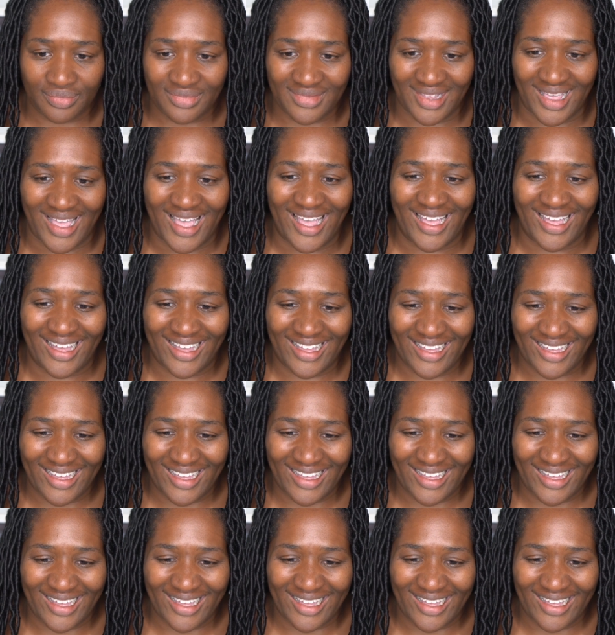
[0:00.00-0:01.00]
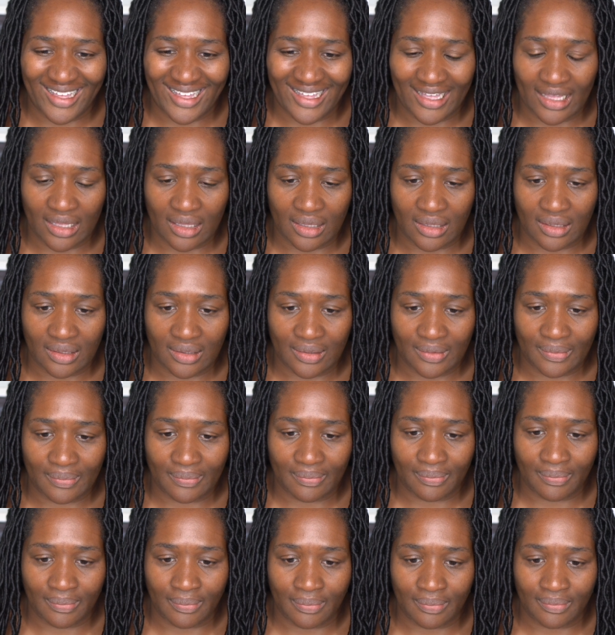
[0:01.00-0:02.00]
a lot of hard-hitting shit in here, you know
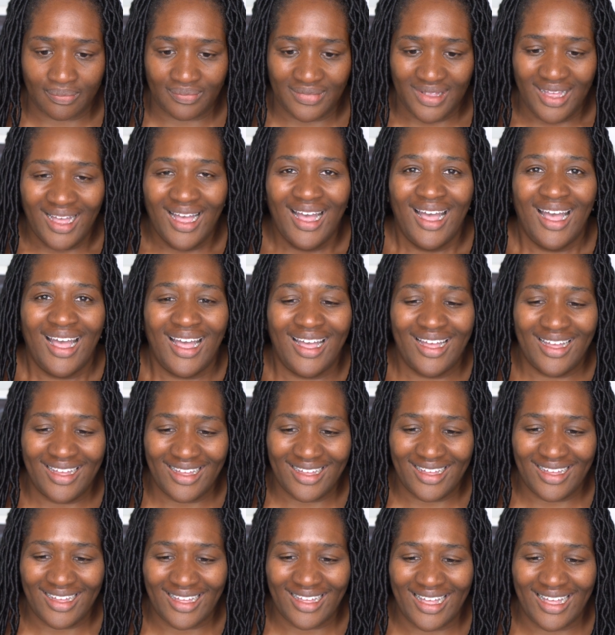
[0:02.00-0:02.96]
what